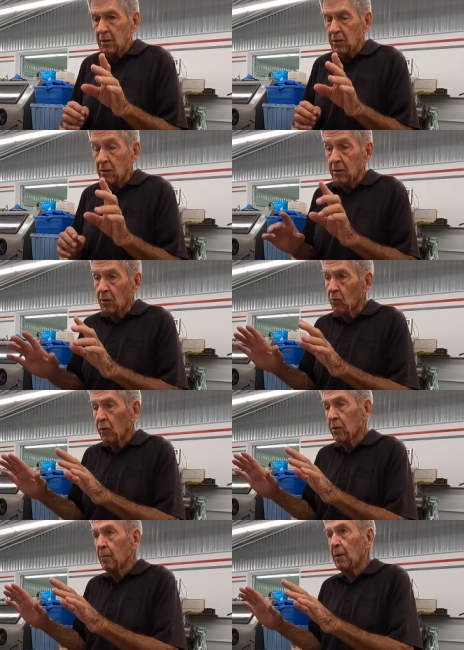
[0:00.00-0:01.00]
you, you go to
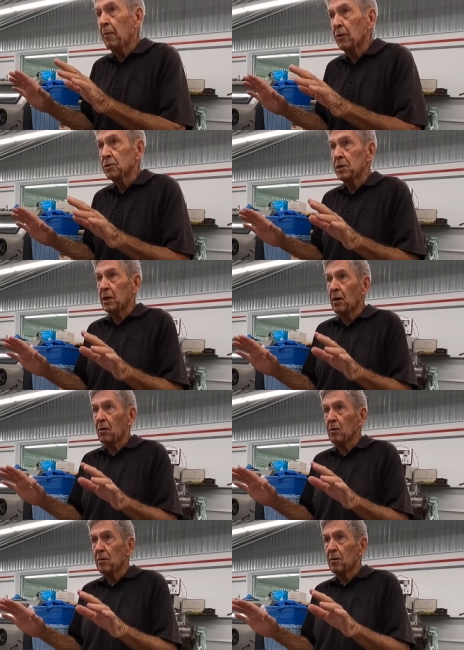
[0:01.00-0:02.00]
wondering about parts in your
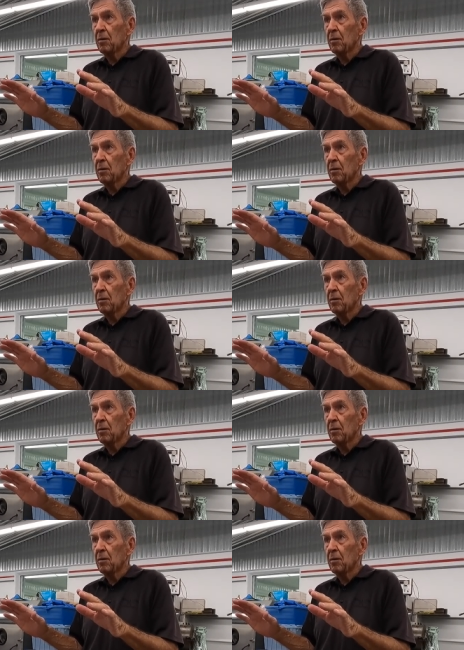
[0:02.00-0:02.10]
car.